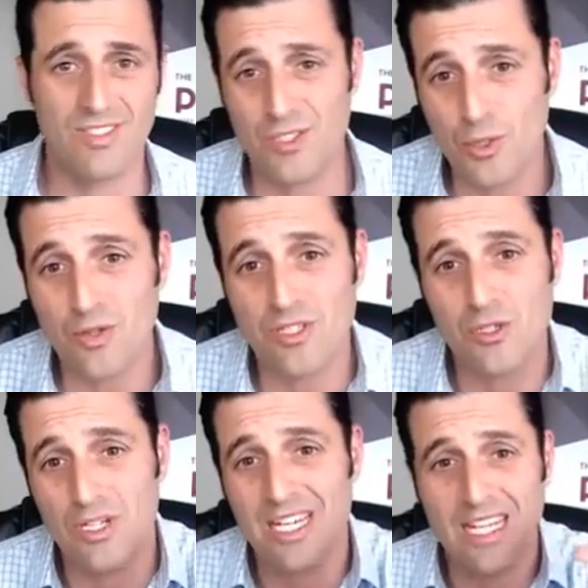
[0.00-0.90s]
the truth is
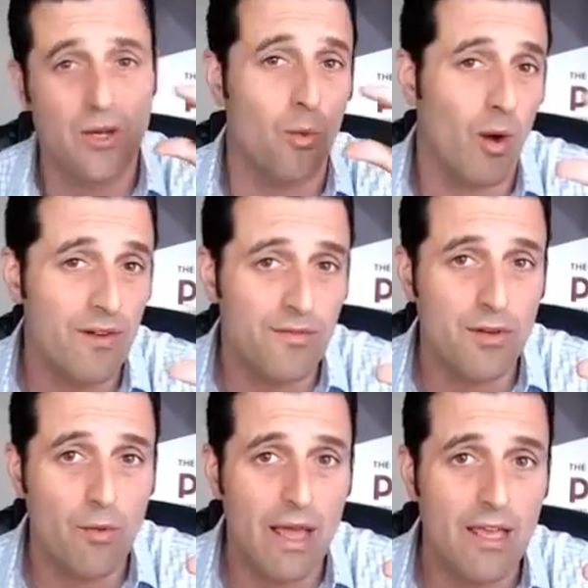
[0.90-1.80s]
you're going to get a
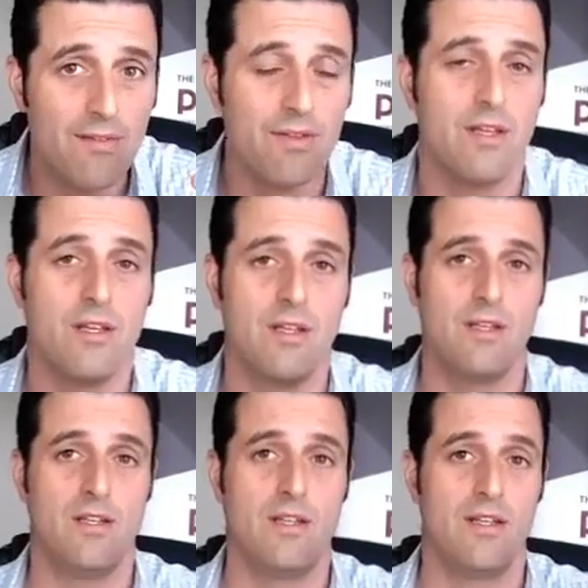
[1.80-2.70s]
1-foot wave
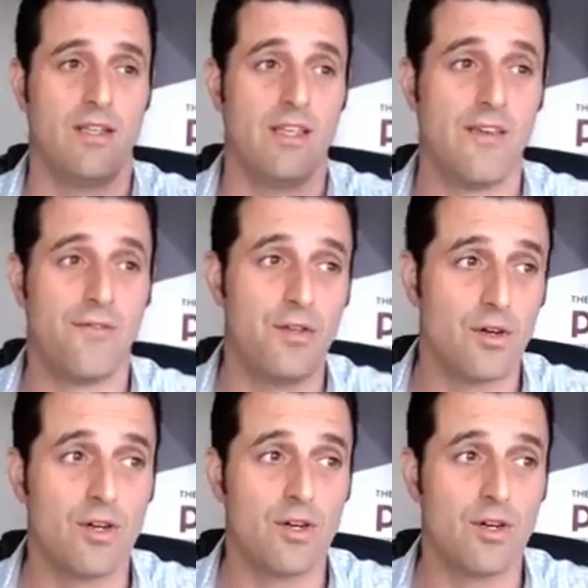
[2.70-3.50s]
if your